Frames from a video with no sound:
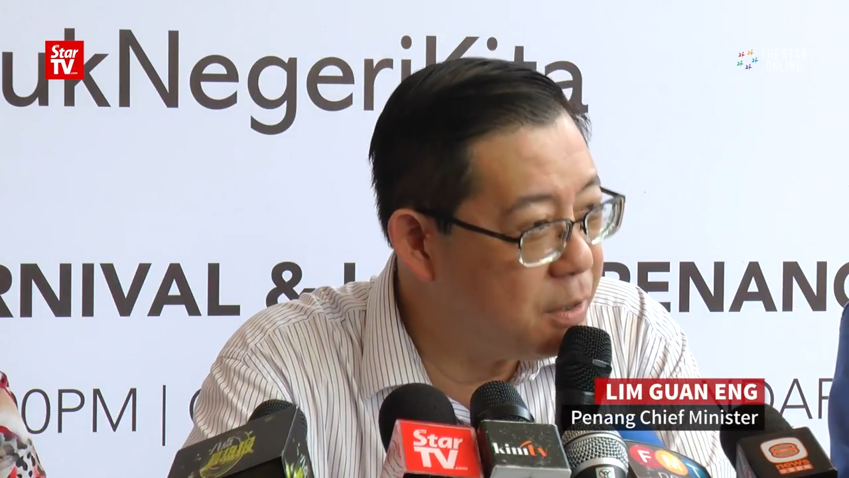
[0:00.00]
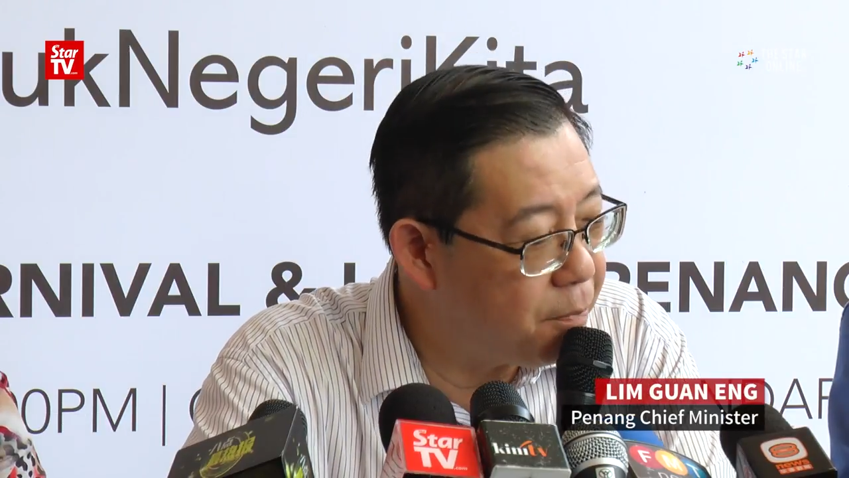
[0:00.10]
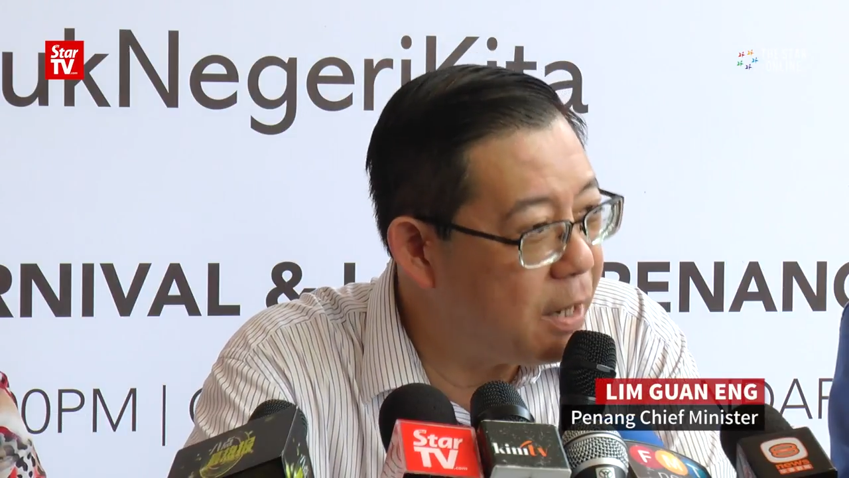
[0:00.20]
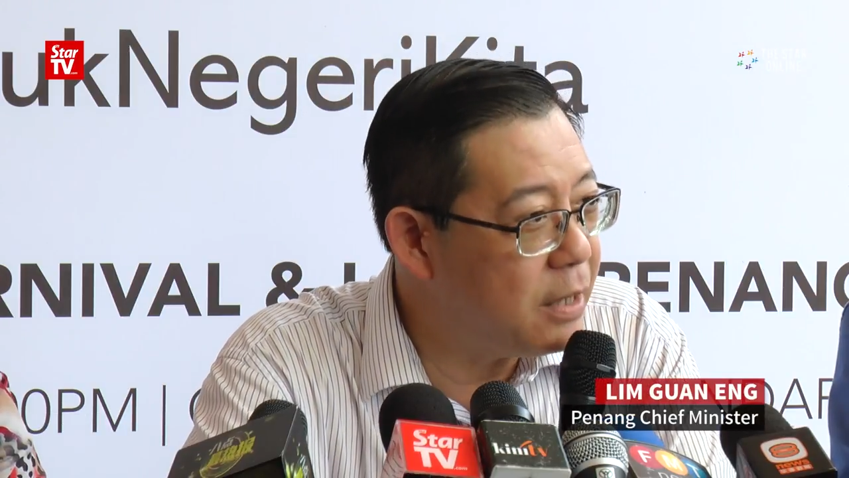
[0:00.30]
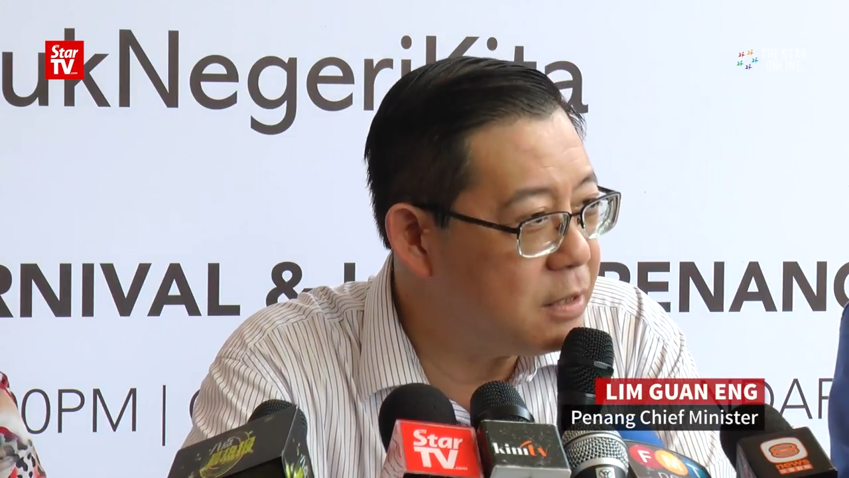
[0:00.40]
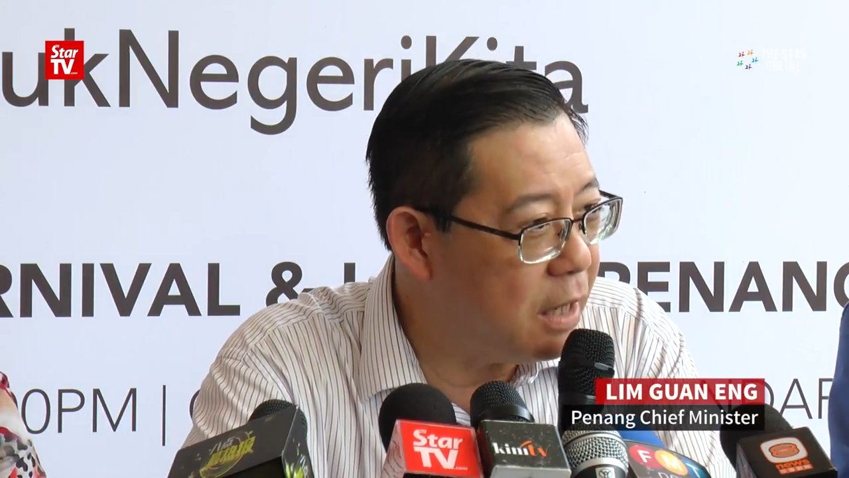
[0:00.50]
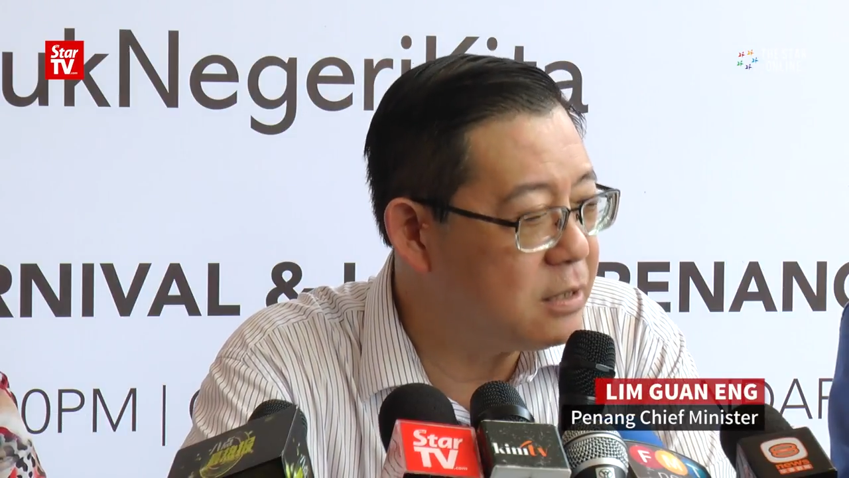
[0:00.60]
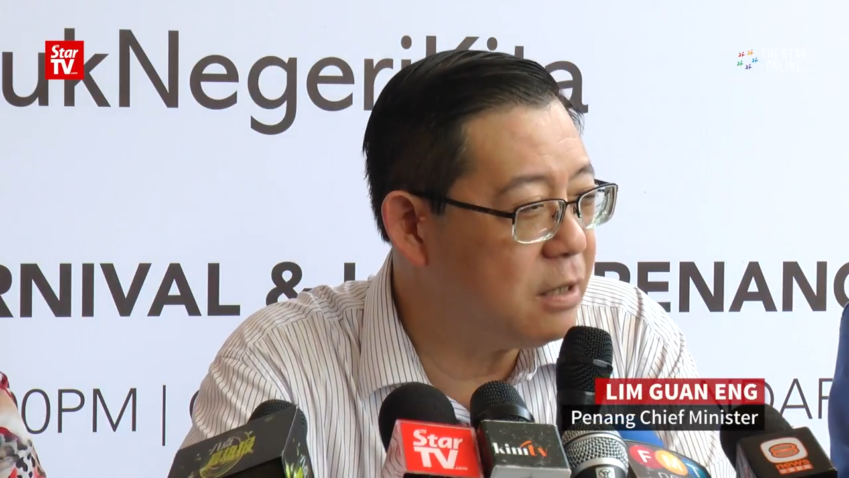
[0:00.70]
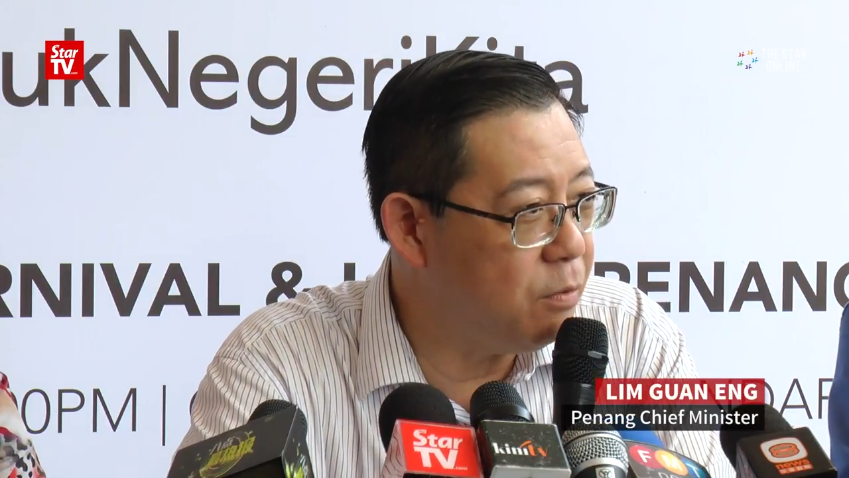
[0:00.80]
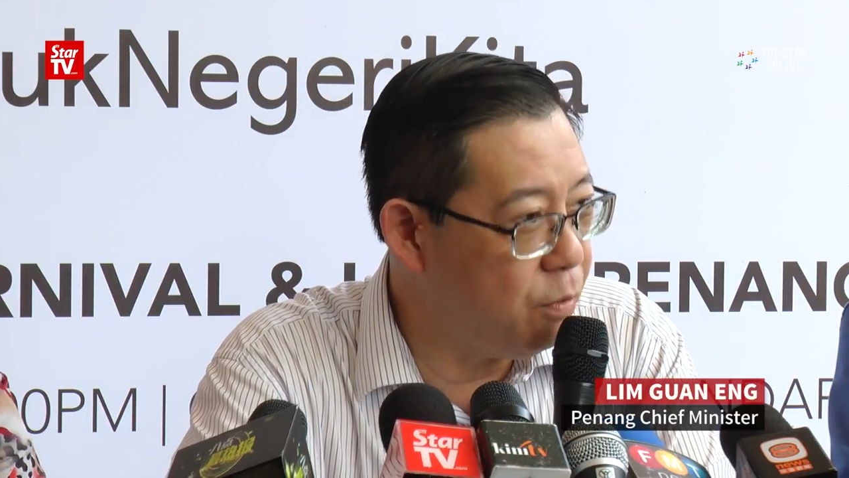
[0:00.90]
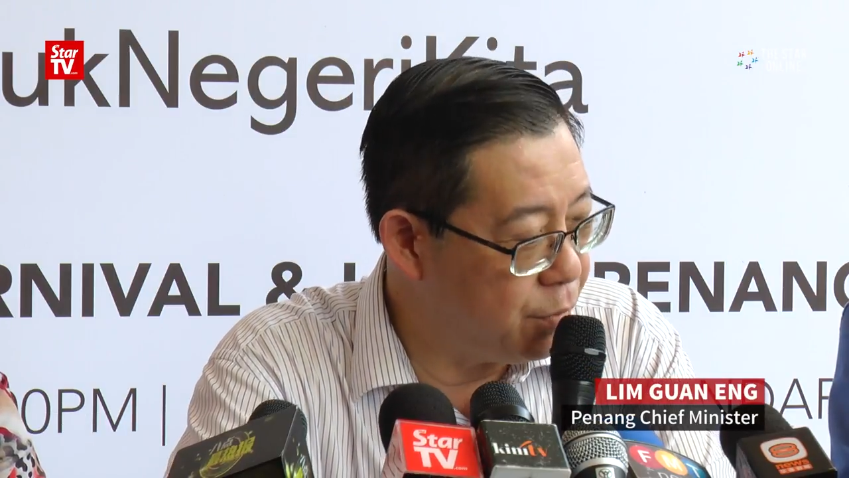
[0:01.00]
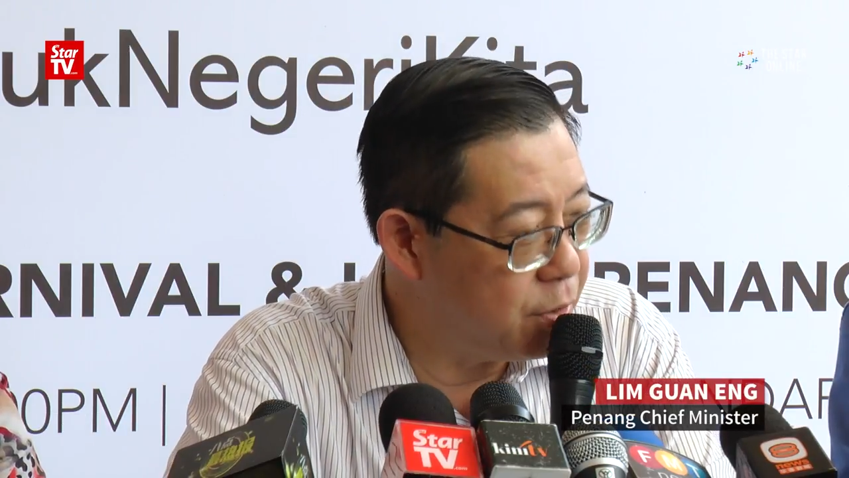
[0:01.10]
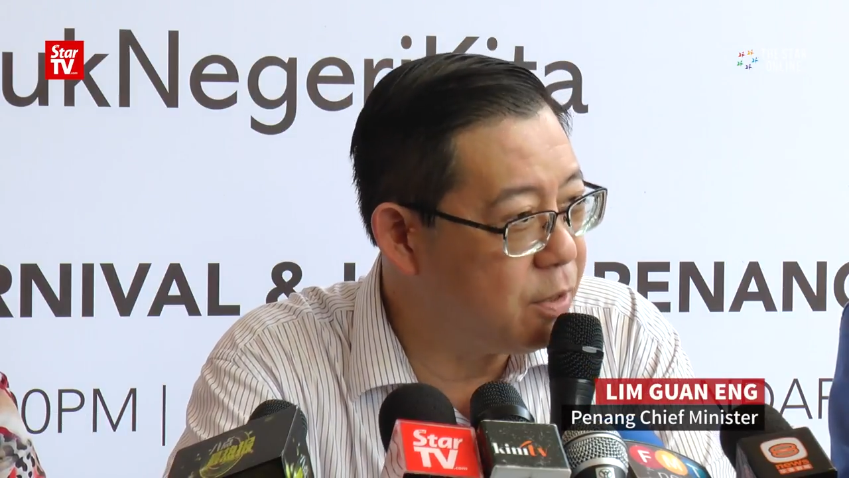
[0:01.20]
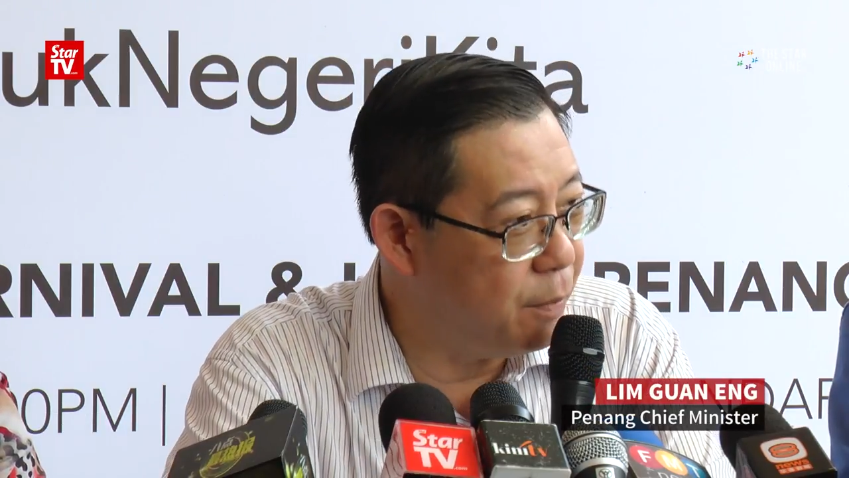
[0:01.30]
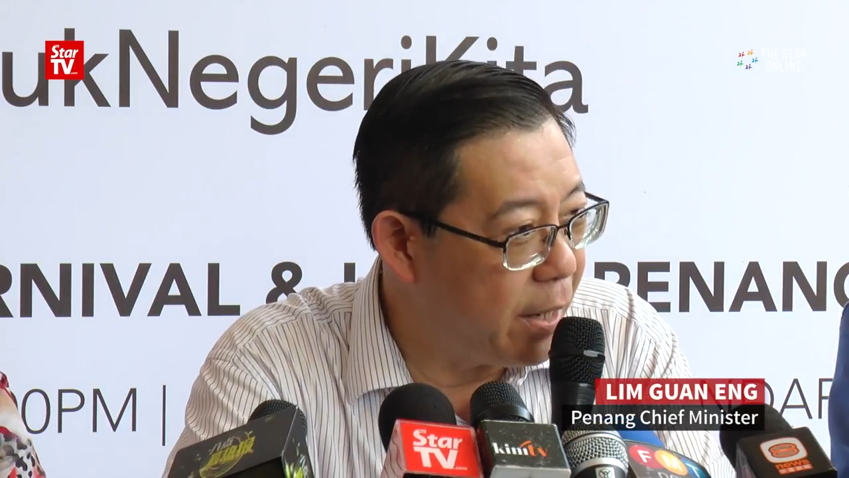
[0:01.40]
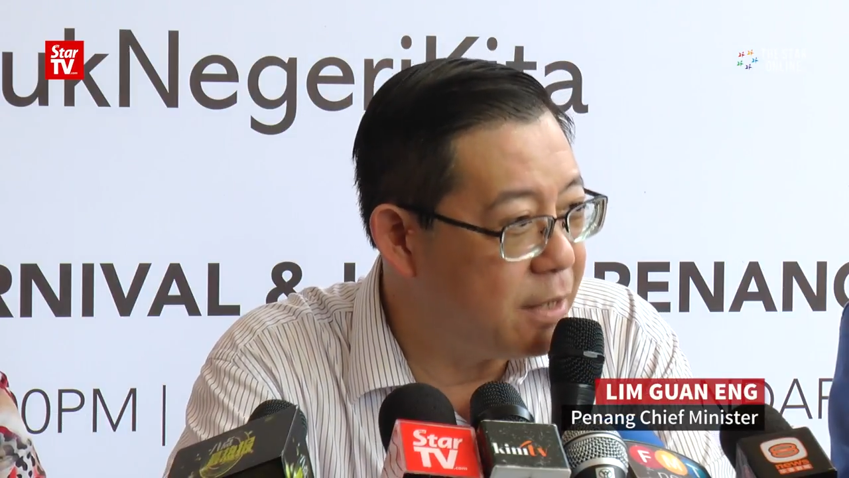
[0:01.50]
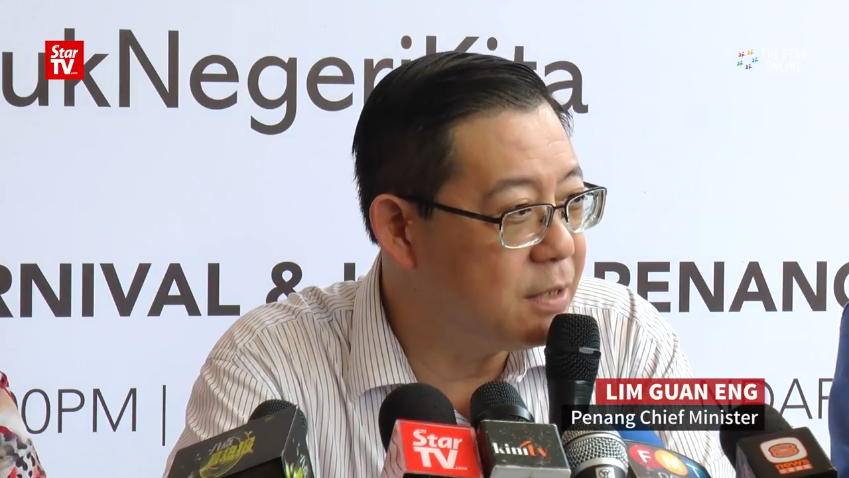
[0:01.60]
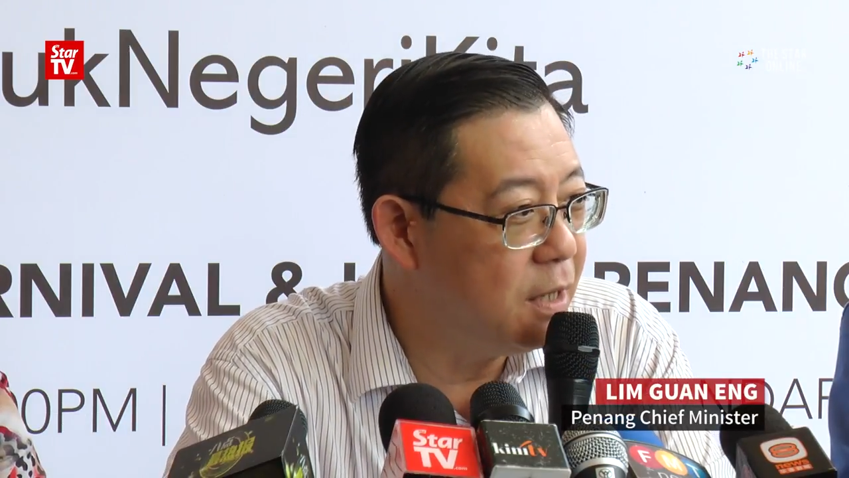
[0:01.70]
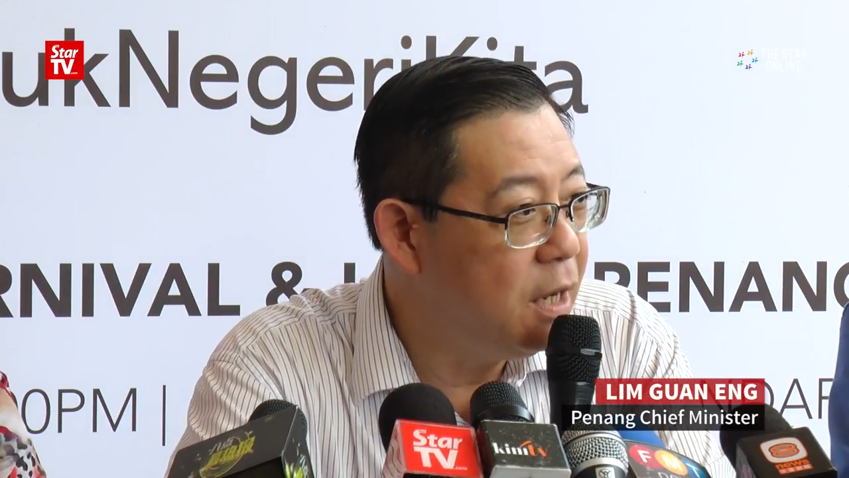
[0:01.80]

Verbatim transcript: surprised at some of his comments.